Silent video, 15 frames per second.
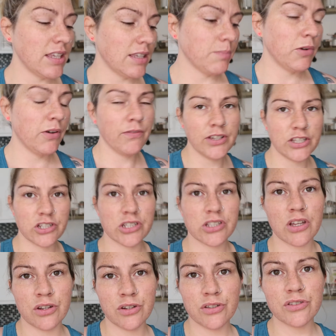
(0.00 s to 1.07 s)
this month, has just
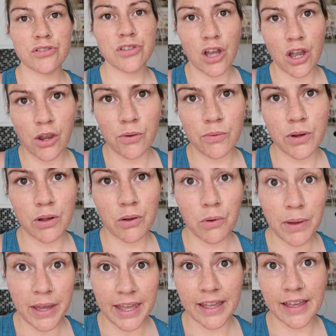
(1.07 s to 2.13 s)
gone so
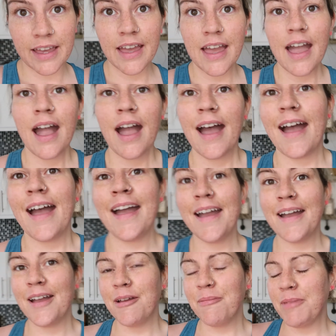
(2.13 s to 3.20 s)
quick.
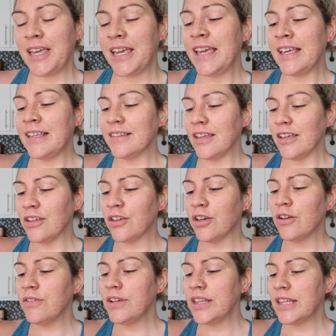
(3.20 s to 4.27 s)
It is
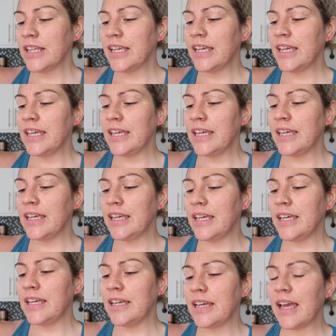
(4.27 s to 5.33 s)

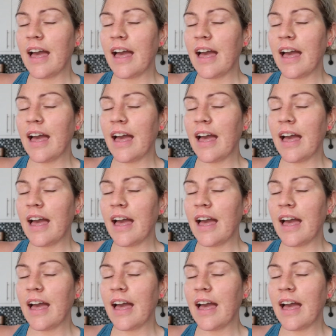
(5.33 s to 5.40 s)
currently